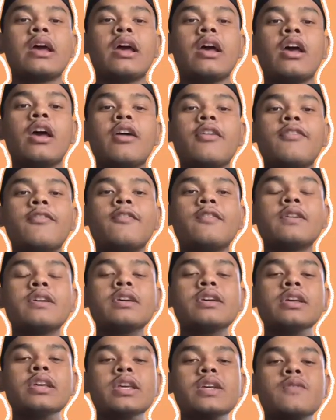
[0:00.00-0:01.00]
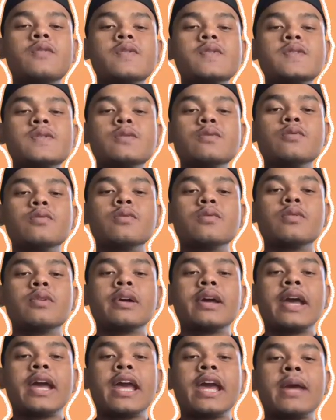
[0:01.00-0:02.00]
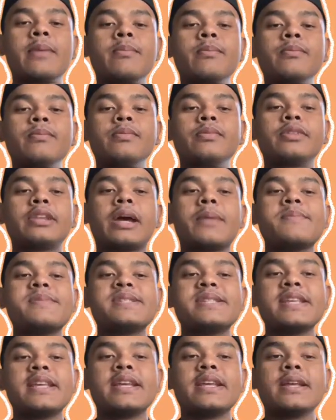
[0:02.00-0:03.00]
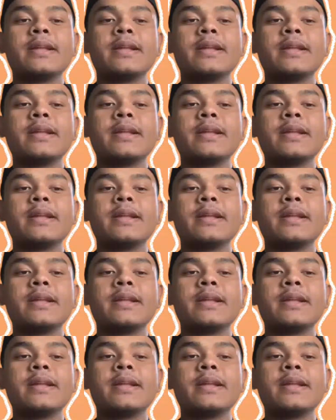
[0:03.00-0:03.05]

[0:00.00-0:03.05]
F equals to M times A.